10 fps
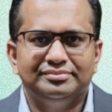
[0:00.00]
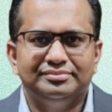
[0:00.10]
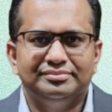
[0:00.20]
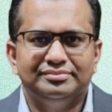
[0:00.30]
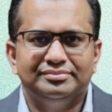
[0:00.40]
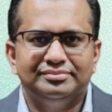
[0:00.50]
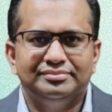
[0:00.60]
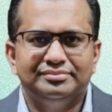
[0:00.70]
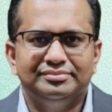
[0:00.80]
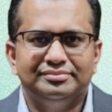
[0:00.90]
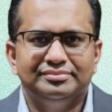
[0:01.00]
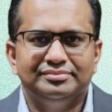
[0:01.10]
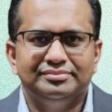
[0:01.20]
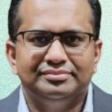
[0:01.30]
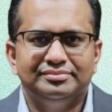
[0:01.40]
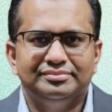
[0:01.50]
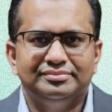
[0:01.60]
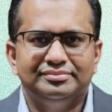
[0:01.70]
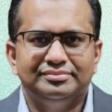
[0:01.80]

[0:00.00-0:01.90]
(no one is talking)